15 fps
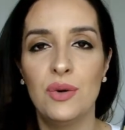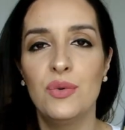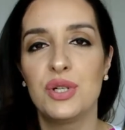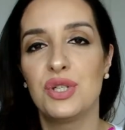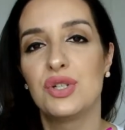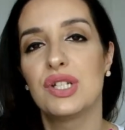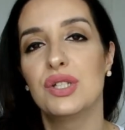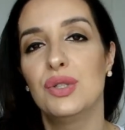What
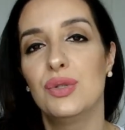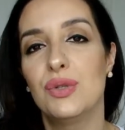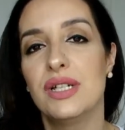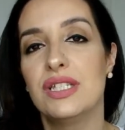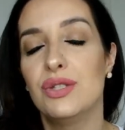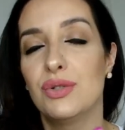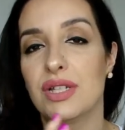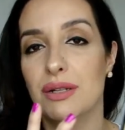you could do
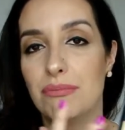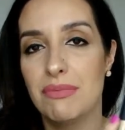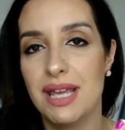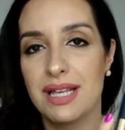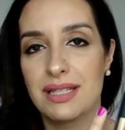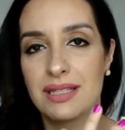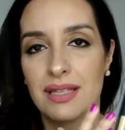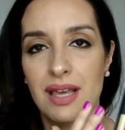is you could
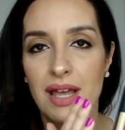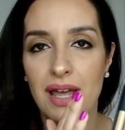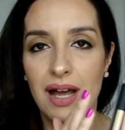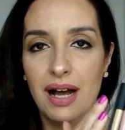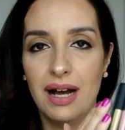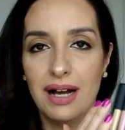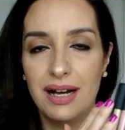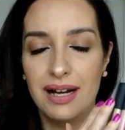mix
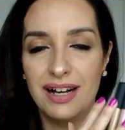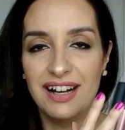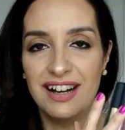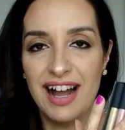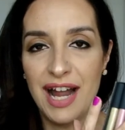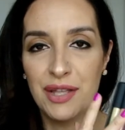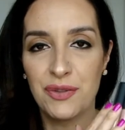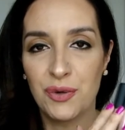
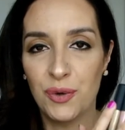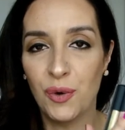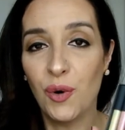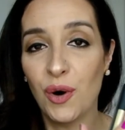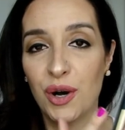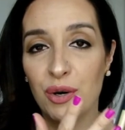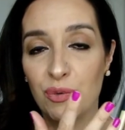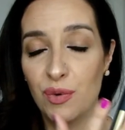either
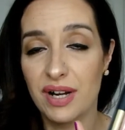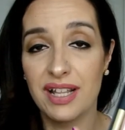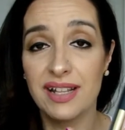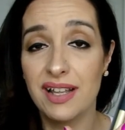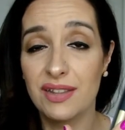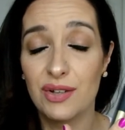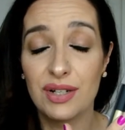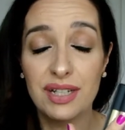or with
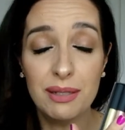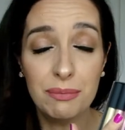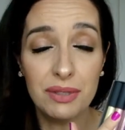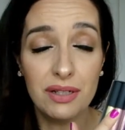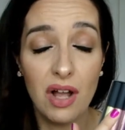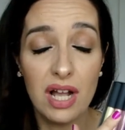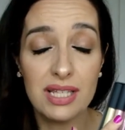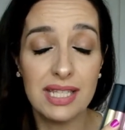another lip
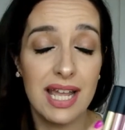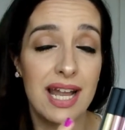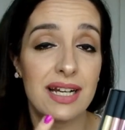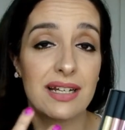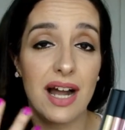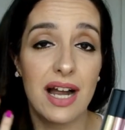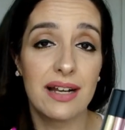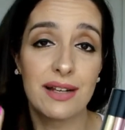gloss and
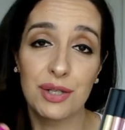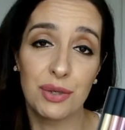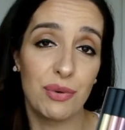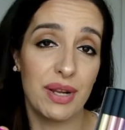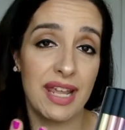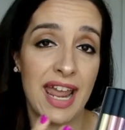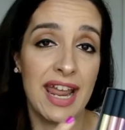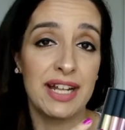kind of
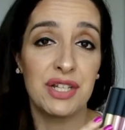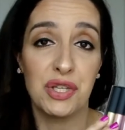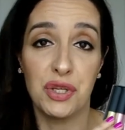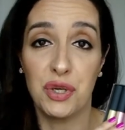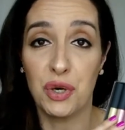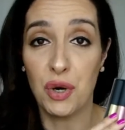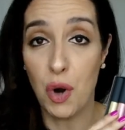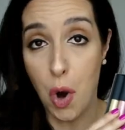create
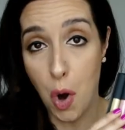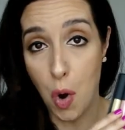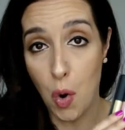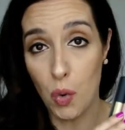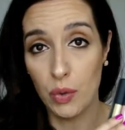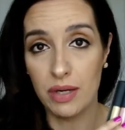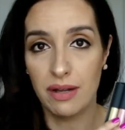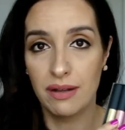your
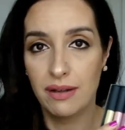own